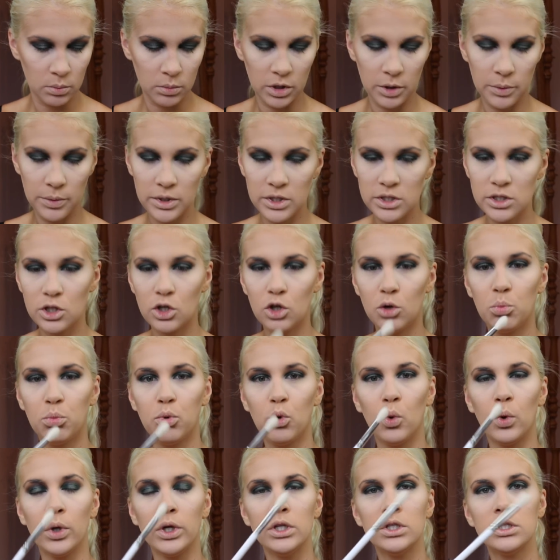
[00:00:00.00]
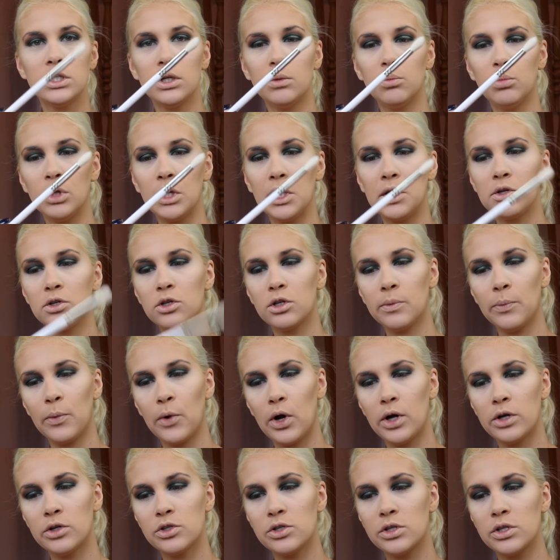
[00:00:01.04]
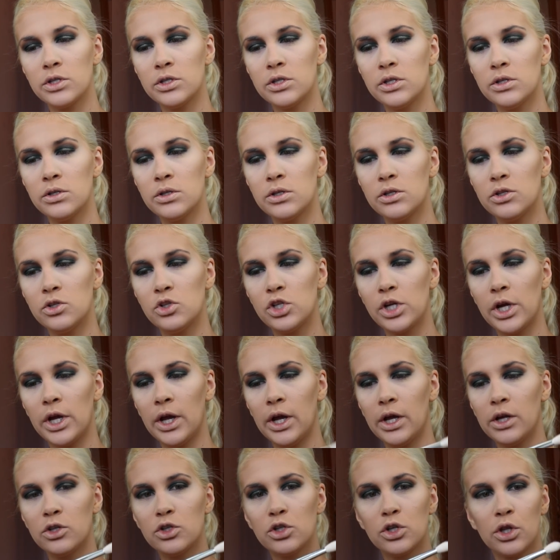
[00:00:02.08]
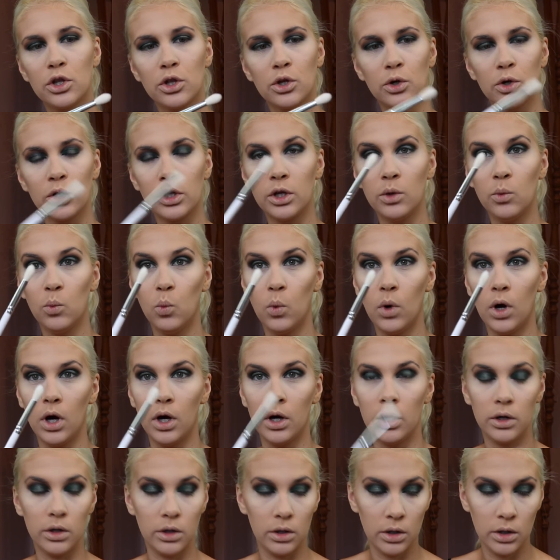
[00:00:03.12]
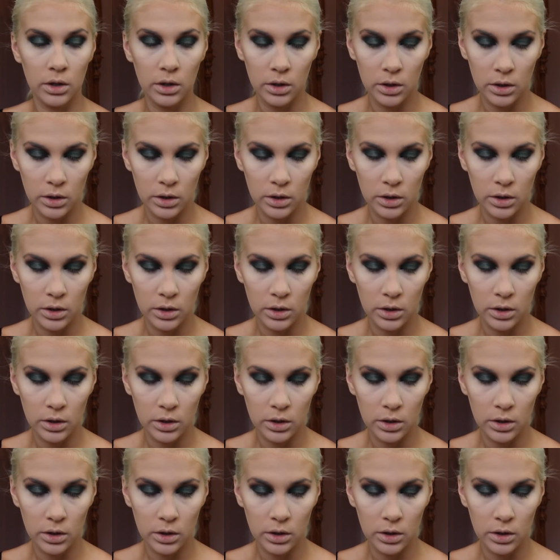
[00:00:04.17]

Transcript: maybe this little pointed blender brush. This is the JH31.